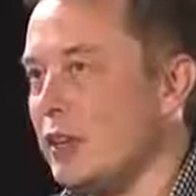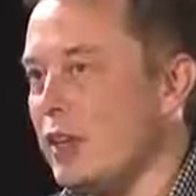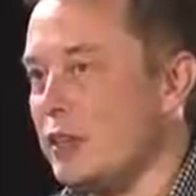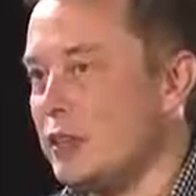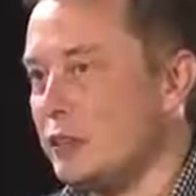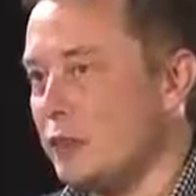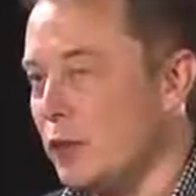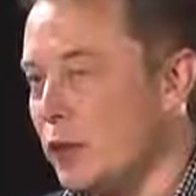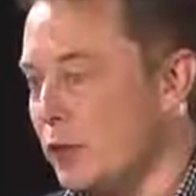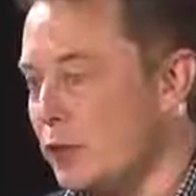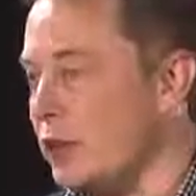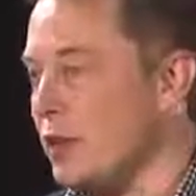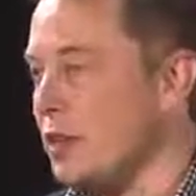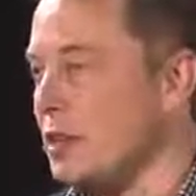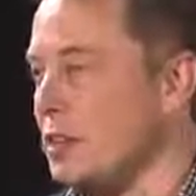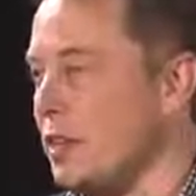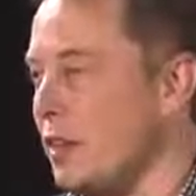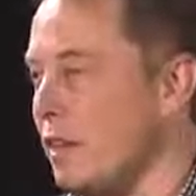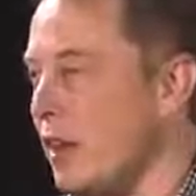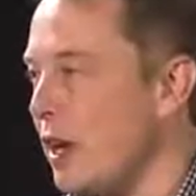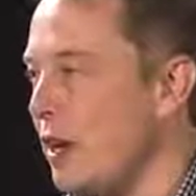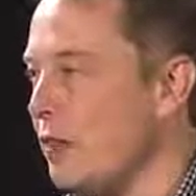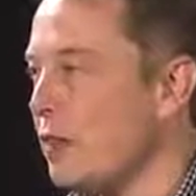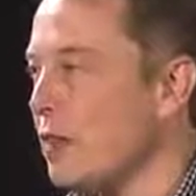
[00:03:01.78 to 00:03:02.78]
is for the
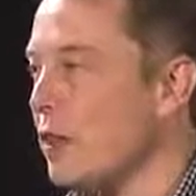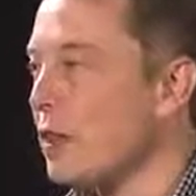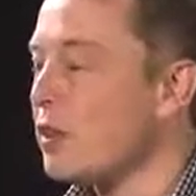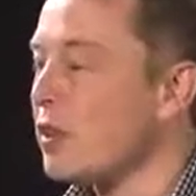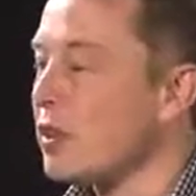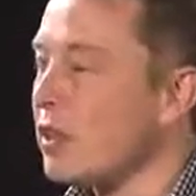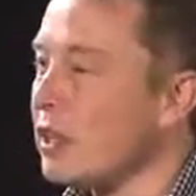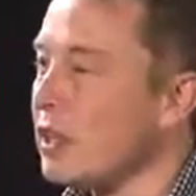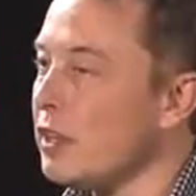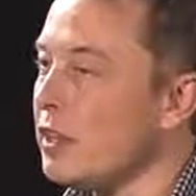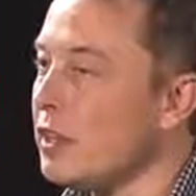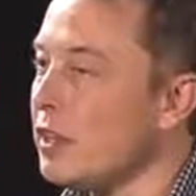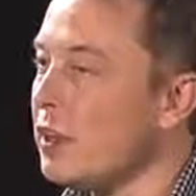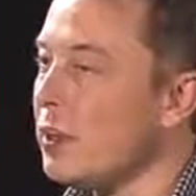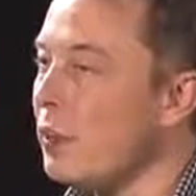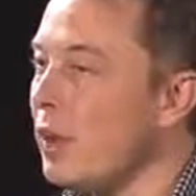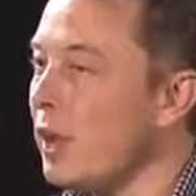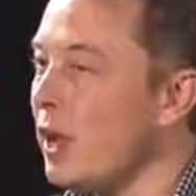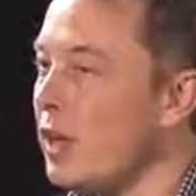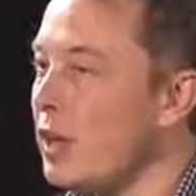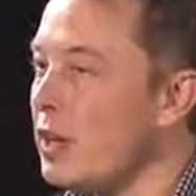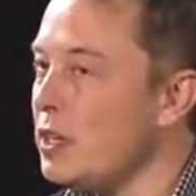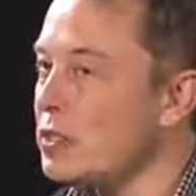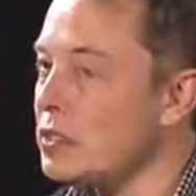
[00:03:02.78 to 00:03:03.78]
first time ever, the
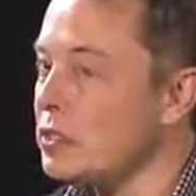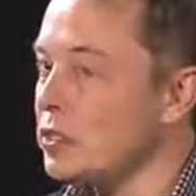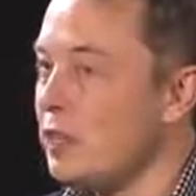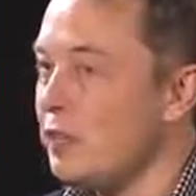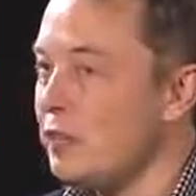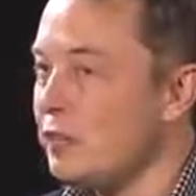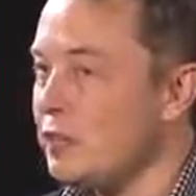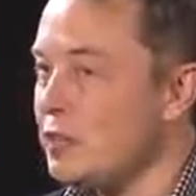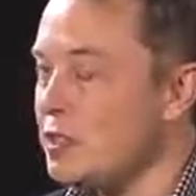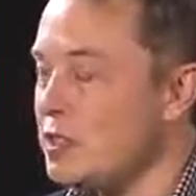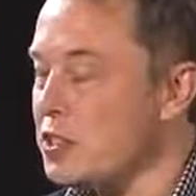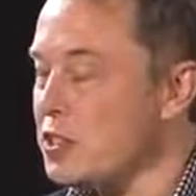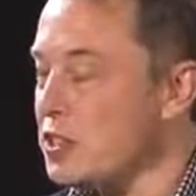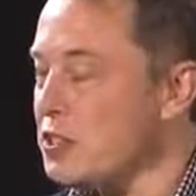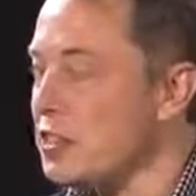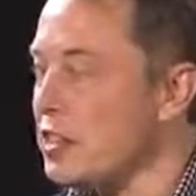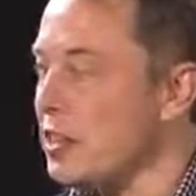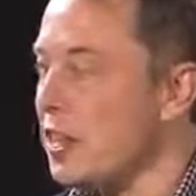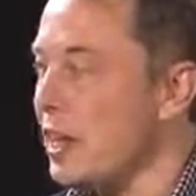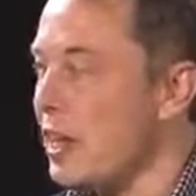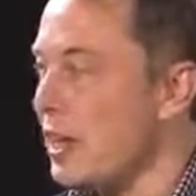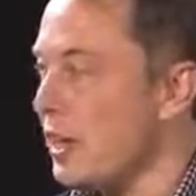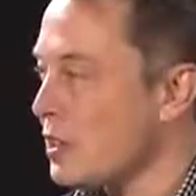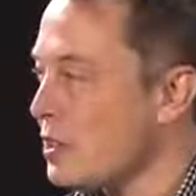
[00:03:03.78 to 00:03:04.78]
range, the
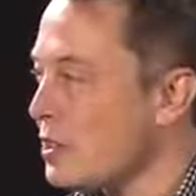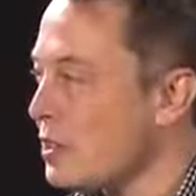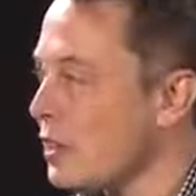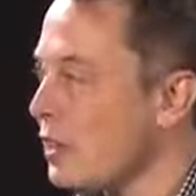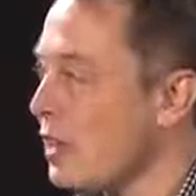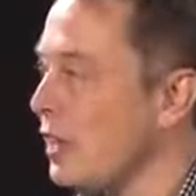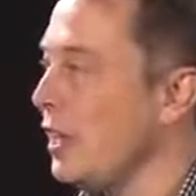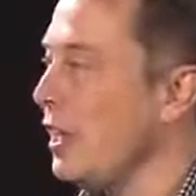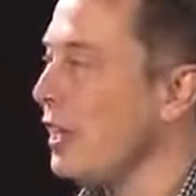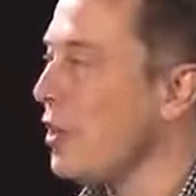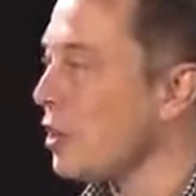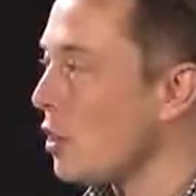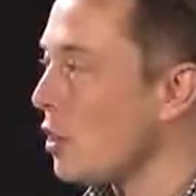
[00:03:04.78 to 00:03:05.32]
efficiency actually